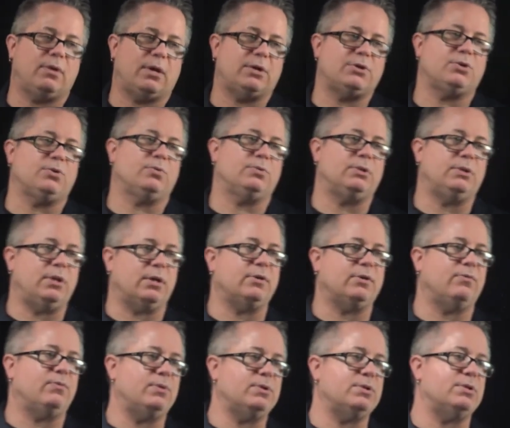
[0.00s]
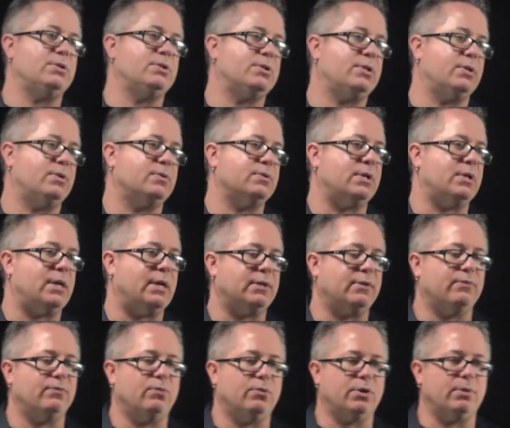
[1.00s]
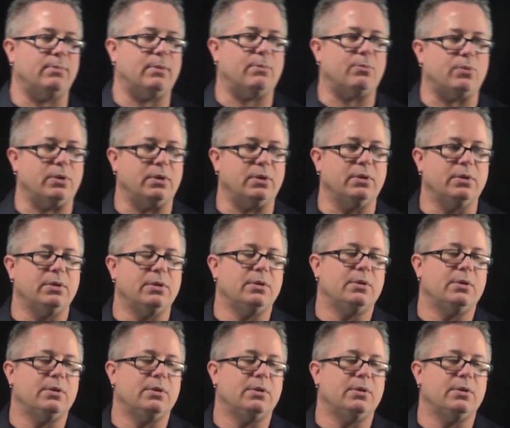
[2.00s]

logical, deductive reasoning skills and active working memory.